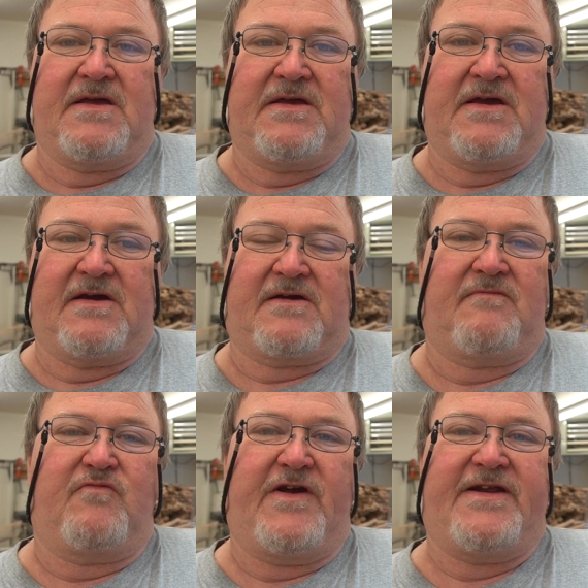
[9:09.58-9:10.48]
You
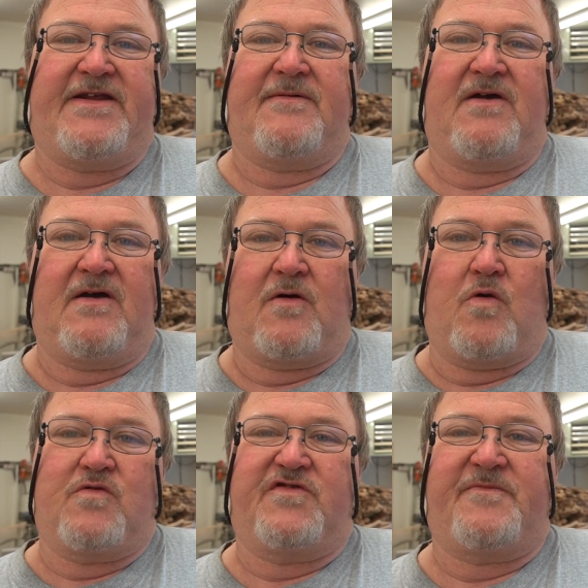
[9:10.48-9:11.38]
read the
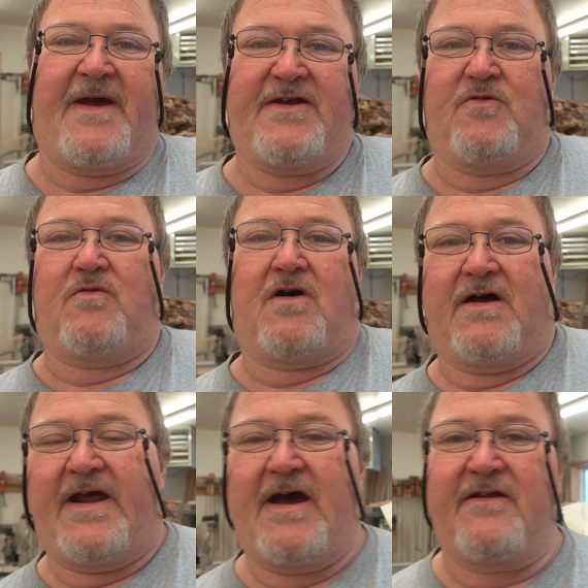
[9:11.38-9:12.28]
owner's manual
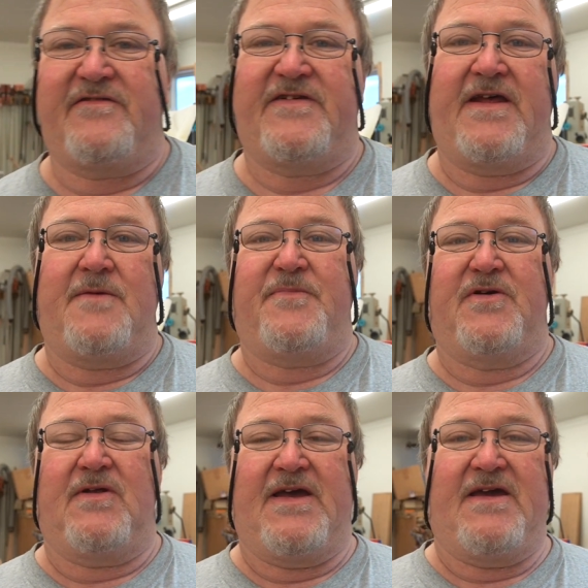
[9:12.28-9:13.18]
on how to set up
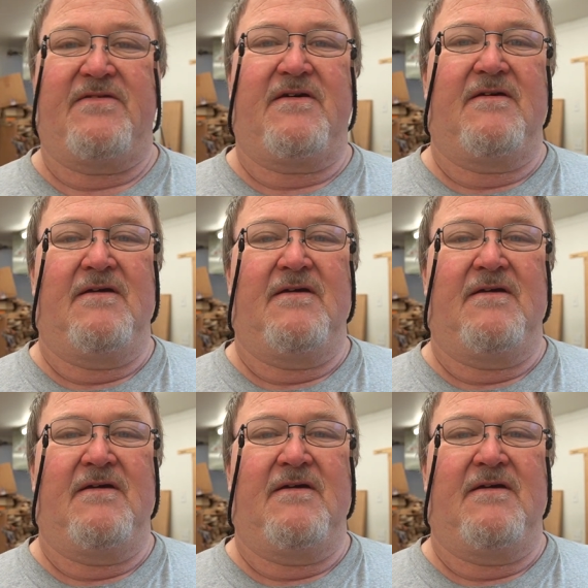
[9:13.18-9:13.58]
your lathe.